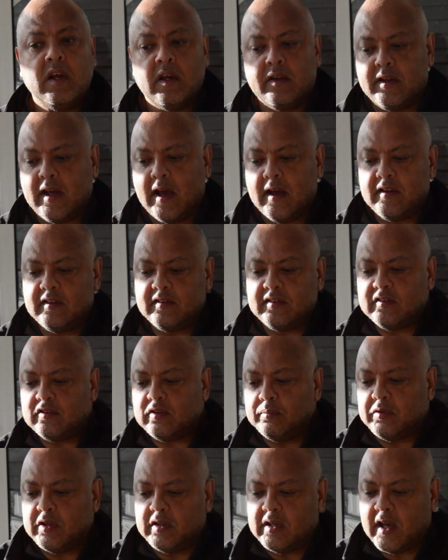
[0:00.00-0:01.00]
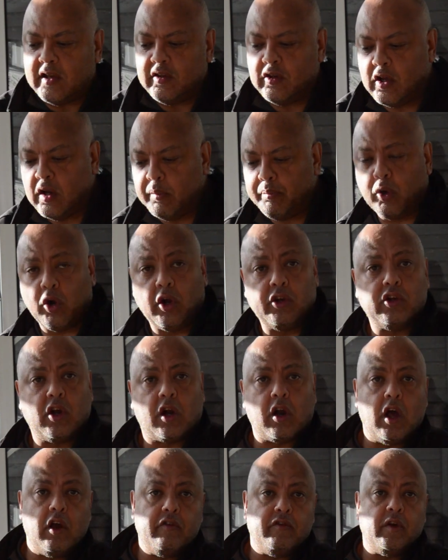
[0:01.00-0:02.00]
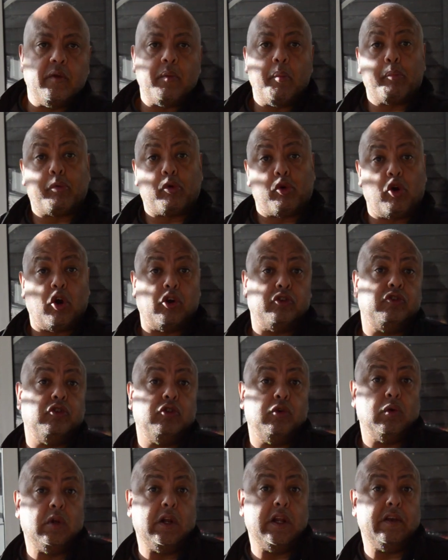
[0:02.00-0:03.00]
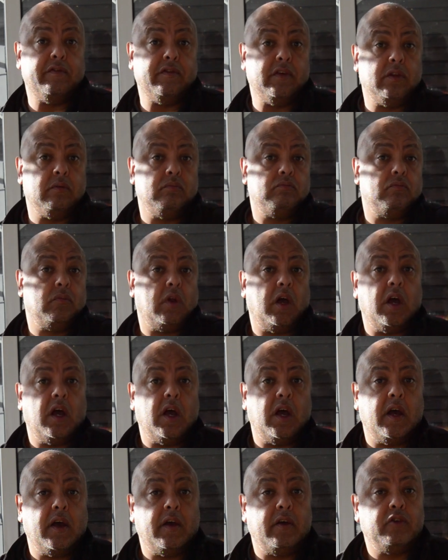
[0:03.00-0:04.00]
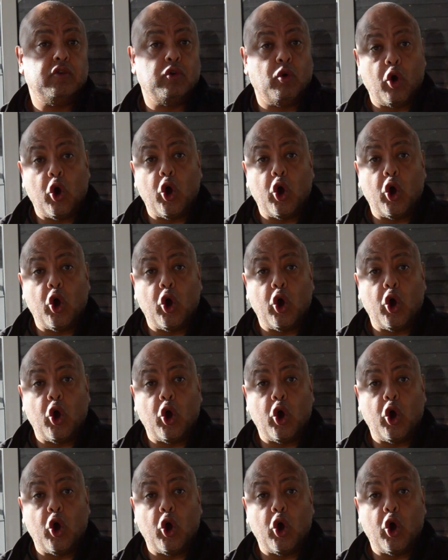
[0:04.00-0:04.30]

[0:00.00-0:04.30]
Now this is something that you're going to put on your clothing prior to you leaving your